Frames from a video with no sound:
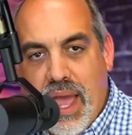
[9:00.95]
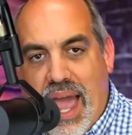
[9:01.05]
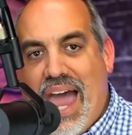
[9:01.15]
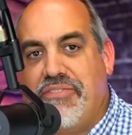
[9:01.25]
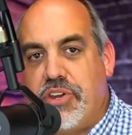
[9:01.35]

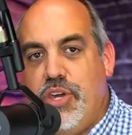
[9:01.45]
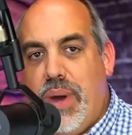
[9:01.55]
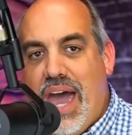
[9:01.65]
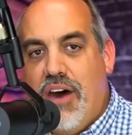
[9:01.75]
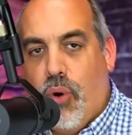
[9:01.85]
after you
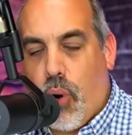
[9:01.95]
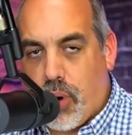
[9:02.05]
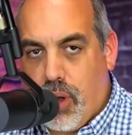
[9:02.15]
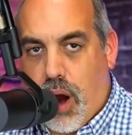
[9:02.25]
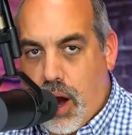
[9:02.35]
have
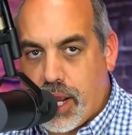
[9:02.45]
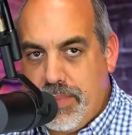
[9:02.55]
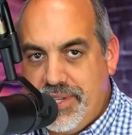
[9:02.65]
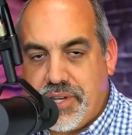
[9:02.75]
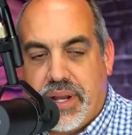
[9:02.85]
oral
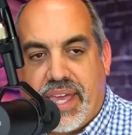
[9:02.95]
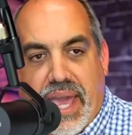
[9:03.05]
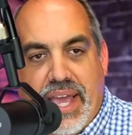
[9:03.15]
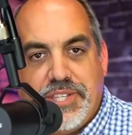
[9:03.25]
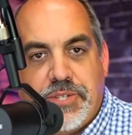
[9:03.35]
arguments on a
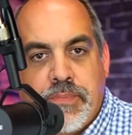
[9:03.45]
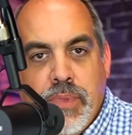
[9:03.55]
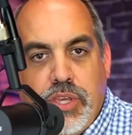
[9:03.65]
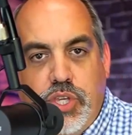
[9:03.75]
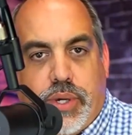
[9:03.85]
case,
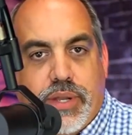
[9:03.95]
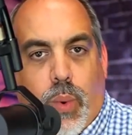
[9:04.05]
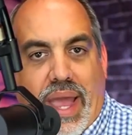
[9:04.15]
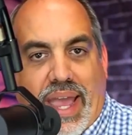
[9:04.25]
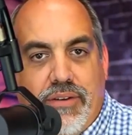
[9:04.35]
you could wait